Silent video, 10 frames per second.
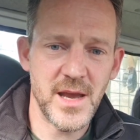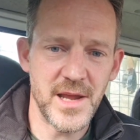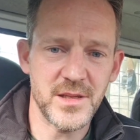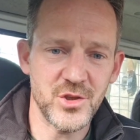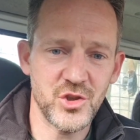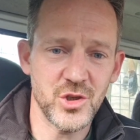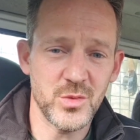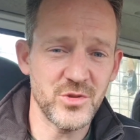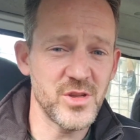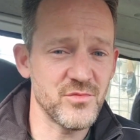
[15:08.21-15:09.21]
as it should,
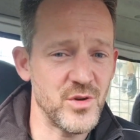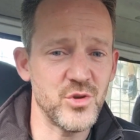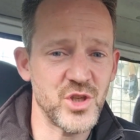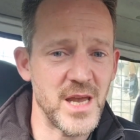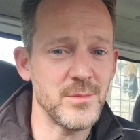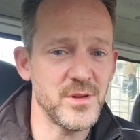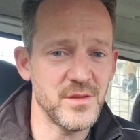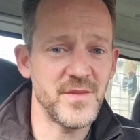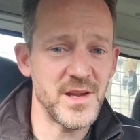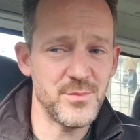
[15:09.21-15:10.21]
which is a real shame, because
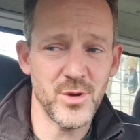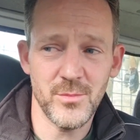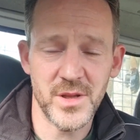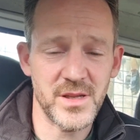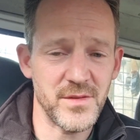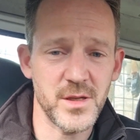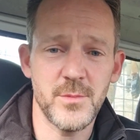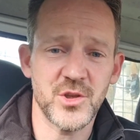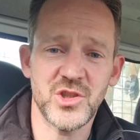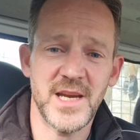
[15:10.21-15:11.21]
Facebook must have so
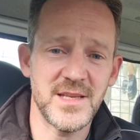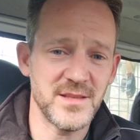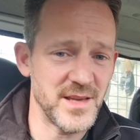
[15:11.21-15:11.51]
much data.